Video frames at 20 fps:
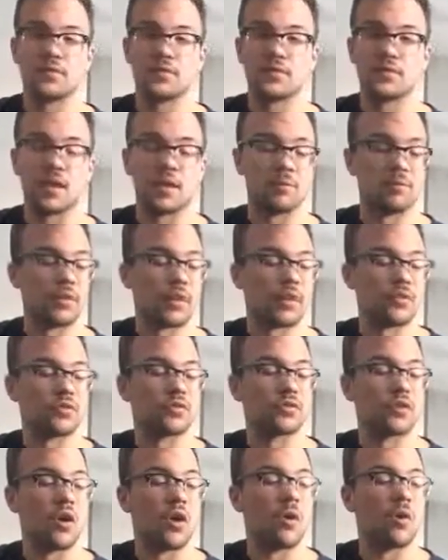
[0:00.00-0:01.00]
Same thing.
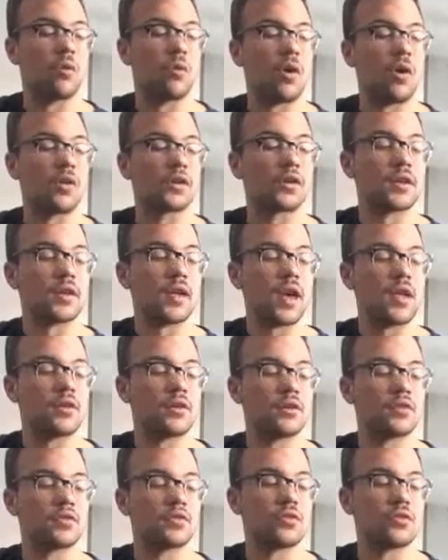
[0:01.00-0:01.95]
So all together.